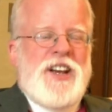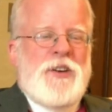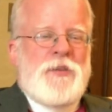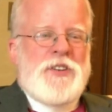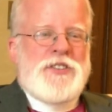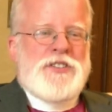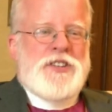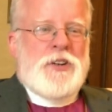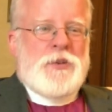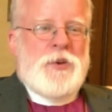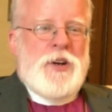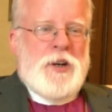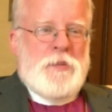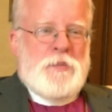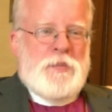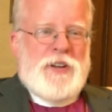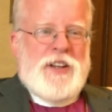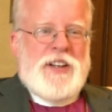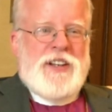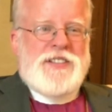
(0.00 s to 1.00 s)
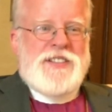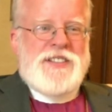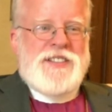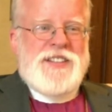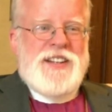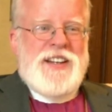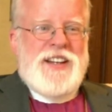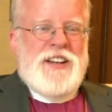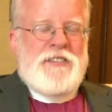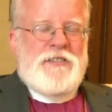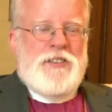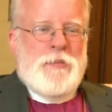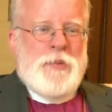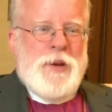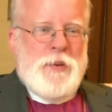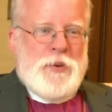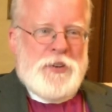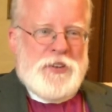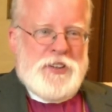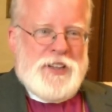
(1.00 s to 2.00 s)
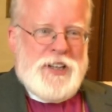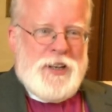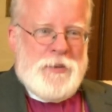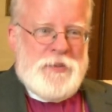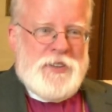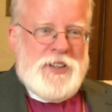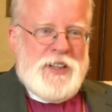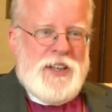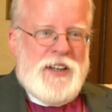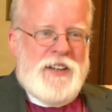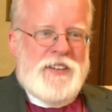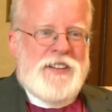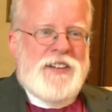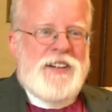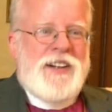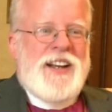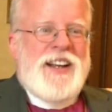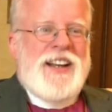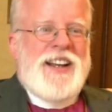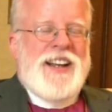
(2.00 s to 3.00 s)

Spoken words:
was to create a place for people to come together